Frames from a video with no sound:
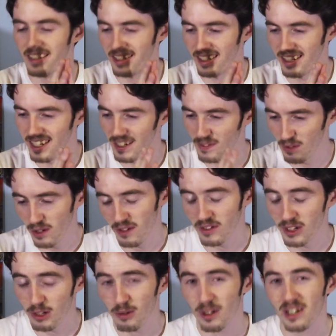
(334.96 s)
if you have any
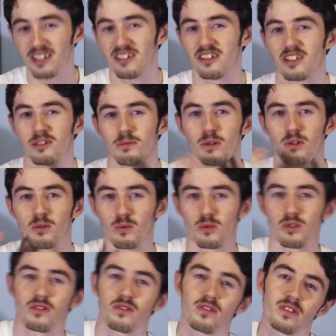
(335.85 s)
questions about
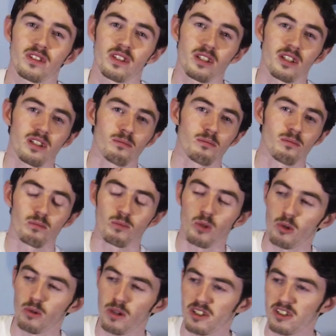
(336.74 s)
more
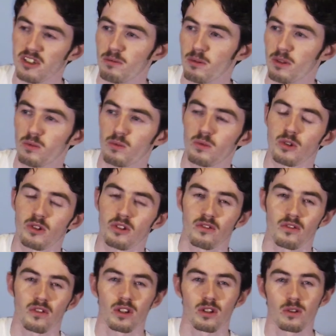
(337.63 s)
questions about the
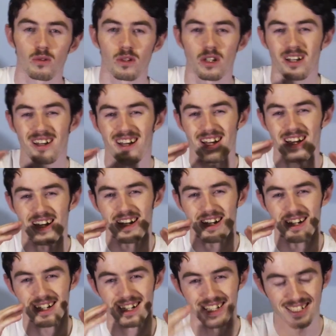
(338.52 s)
workflow,
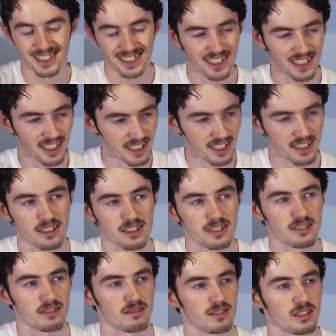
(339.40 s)
I'd like
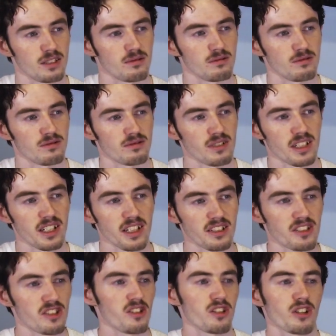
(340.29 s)
to
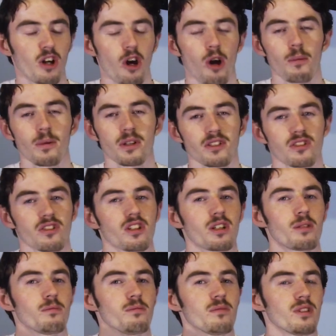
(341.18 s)
hear your comments on
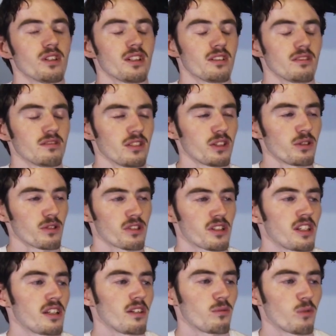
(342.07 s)
them, and
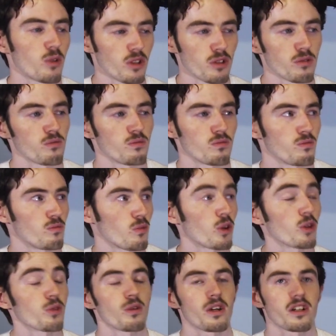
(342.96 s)
see what your
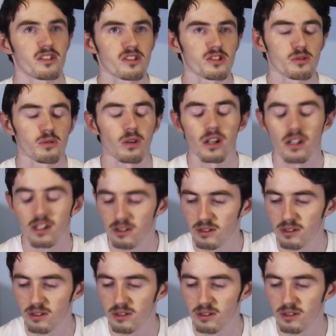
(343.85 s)
questions are.